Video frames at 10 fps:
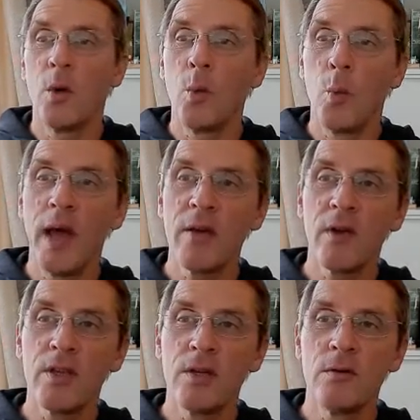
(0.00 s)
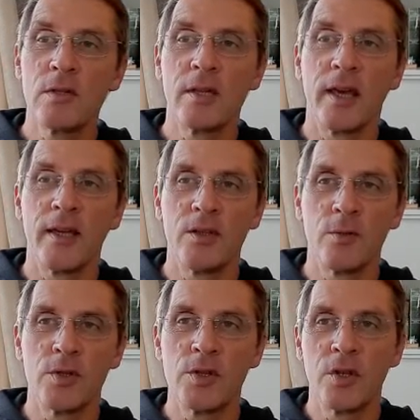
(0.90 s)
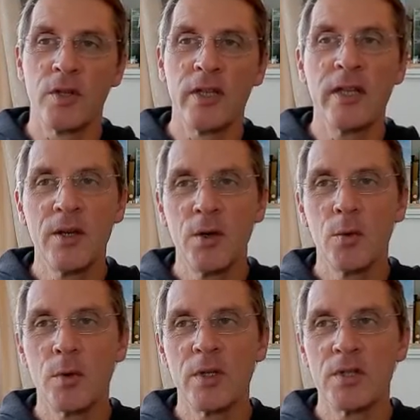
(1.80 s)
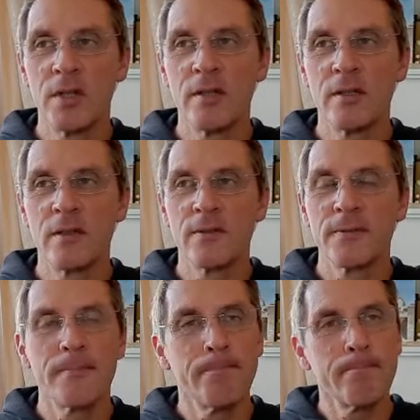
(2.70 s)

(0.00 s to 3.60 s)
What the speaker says: where are you today in your journey with Jesus?